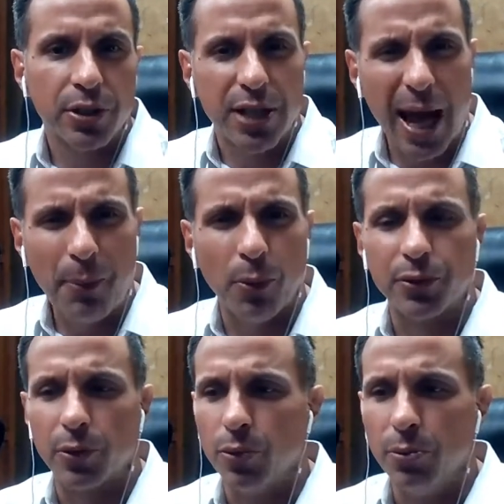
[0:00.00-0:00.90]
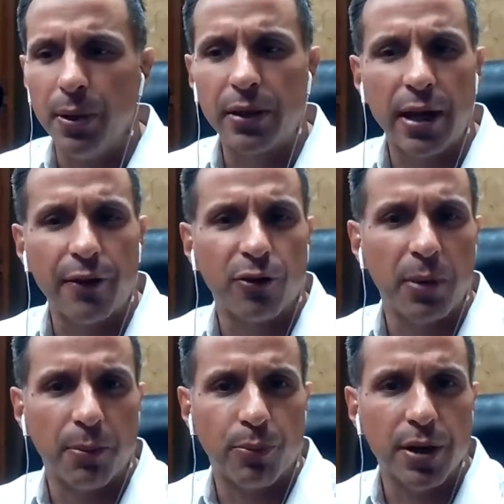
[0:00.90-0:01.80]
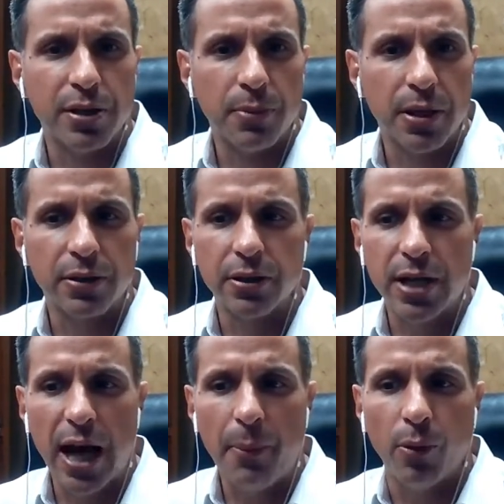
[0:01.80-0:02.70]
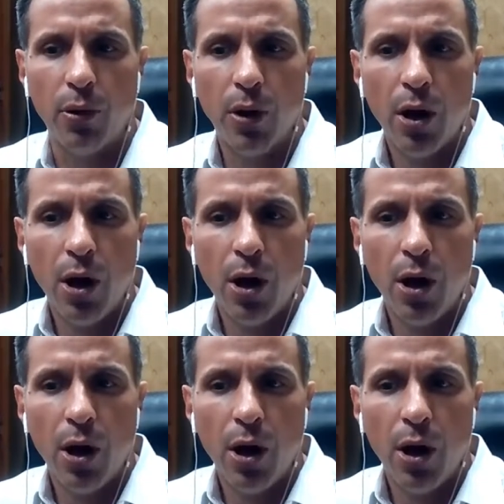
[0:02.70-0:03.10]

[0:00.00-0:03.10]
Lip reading: The chapel was a real big thing for me in prison because the chapel